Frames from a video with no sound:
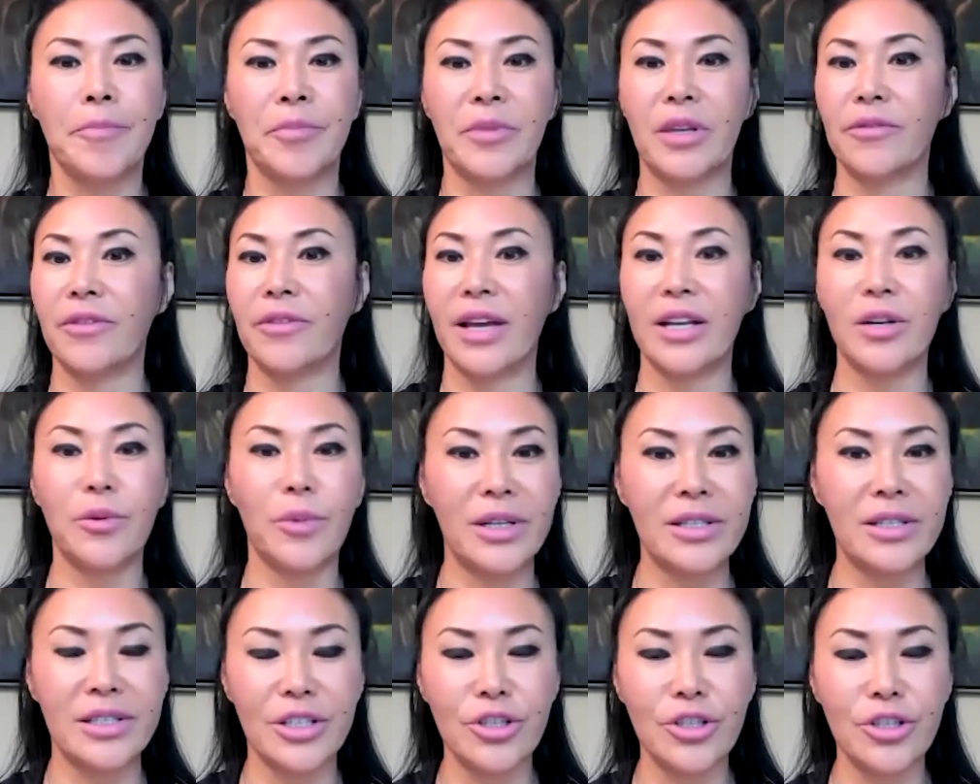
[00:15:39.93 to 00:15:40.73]
If
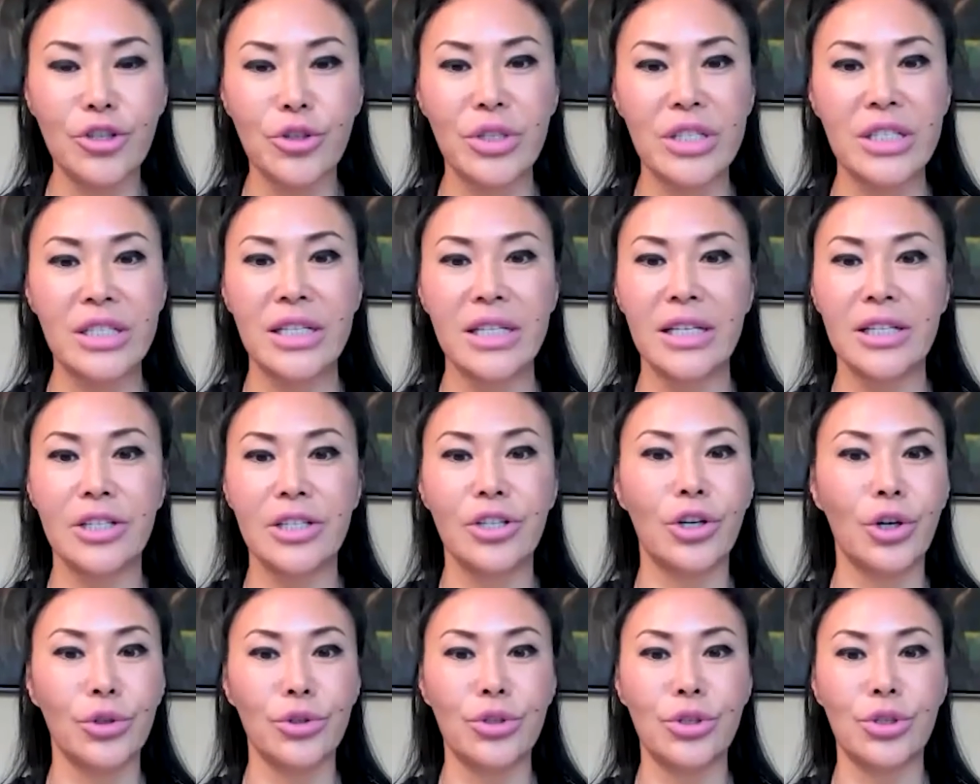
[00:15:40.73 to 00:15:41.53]
anyone's
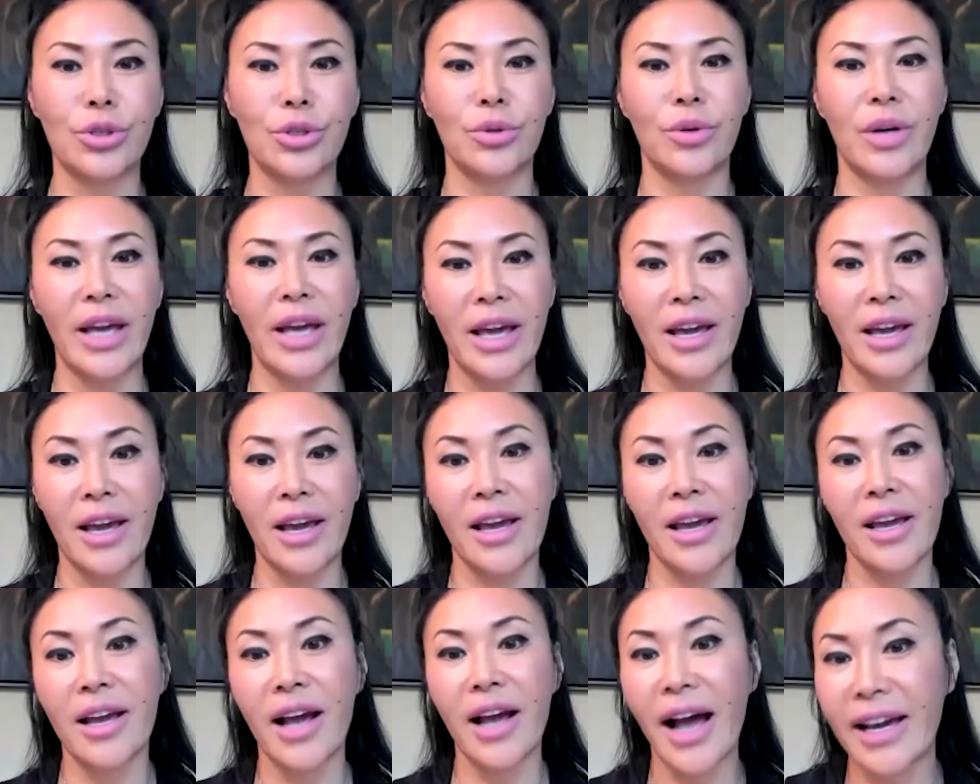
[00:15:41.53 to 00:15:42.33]
interested, go to
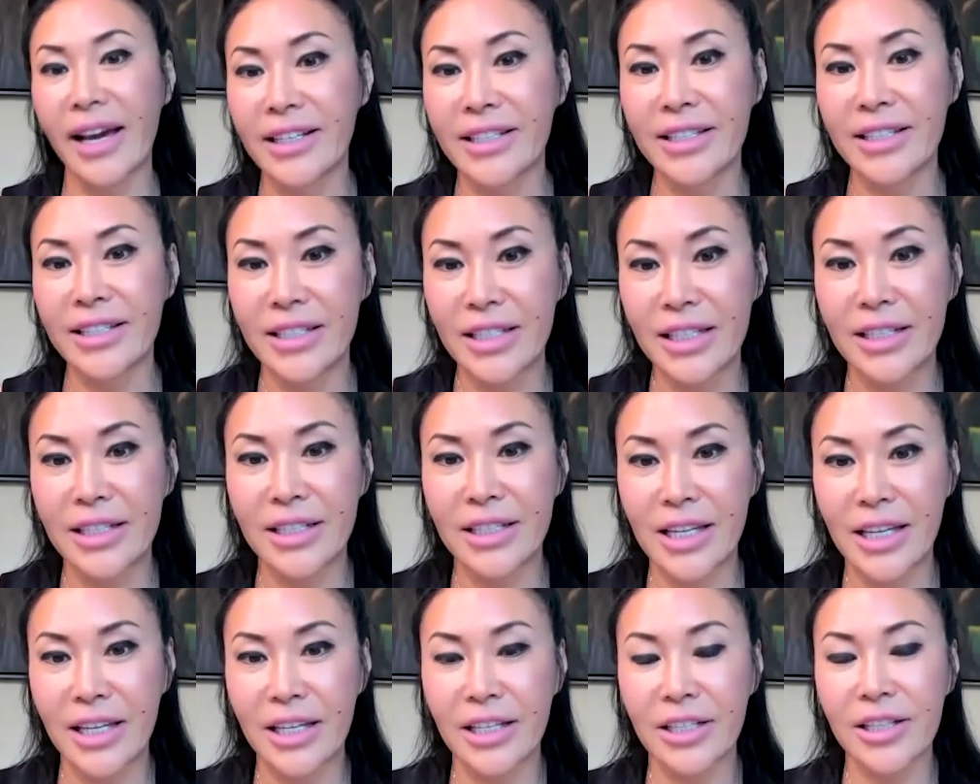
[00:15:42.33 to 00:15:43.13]

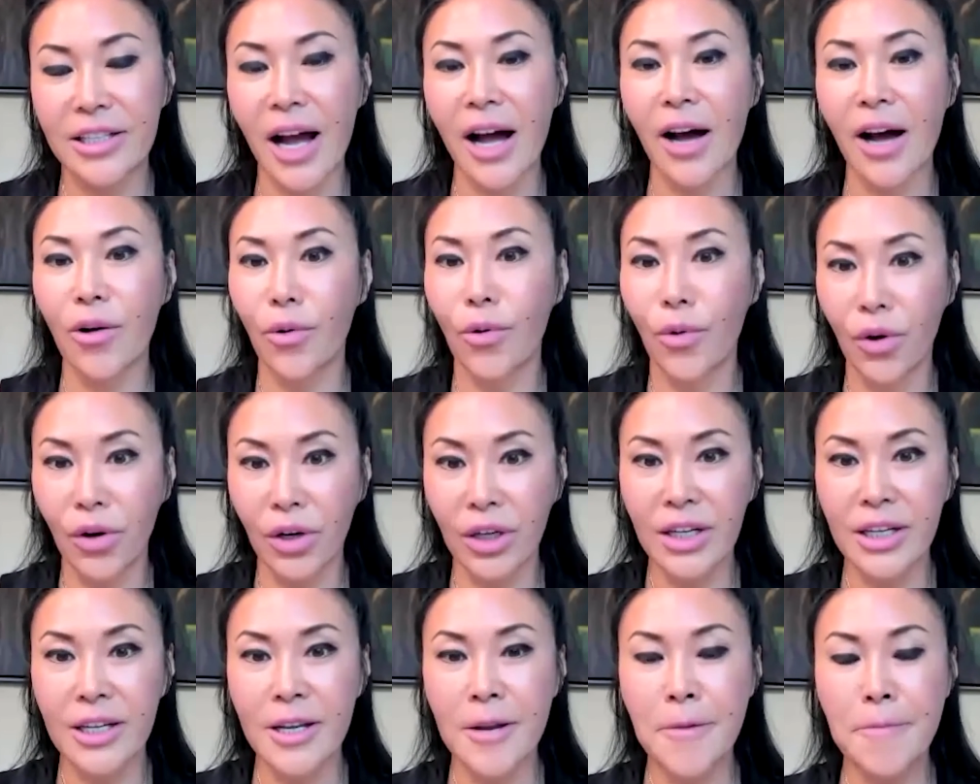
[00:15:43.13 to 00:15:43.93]

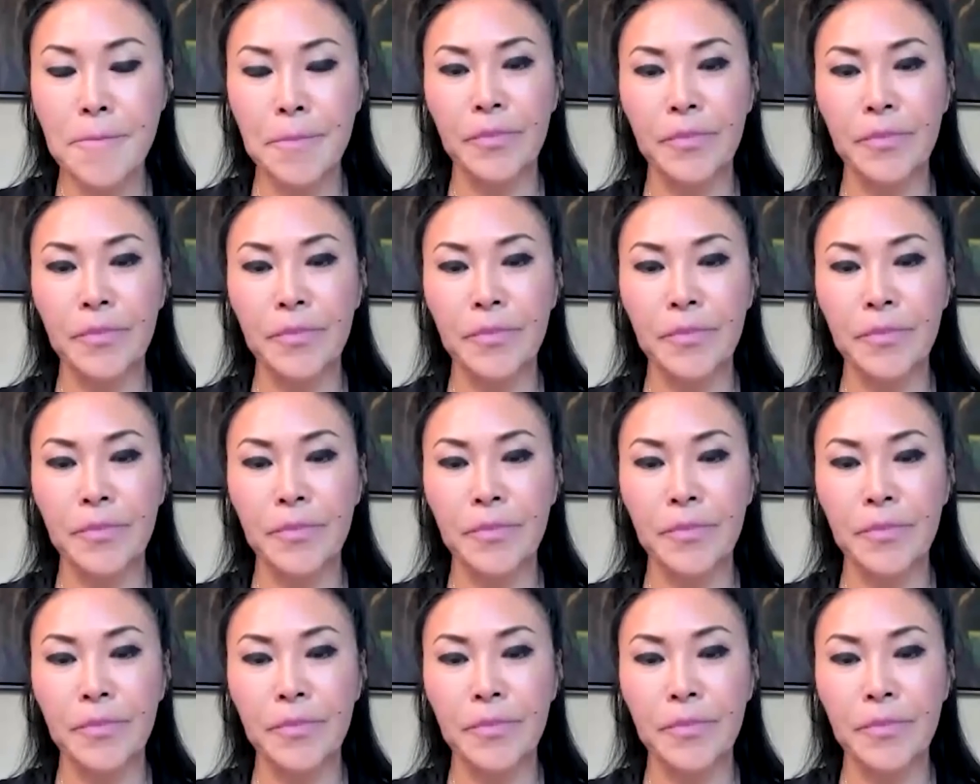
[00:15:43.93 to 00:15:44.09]
aaict.org.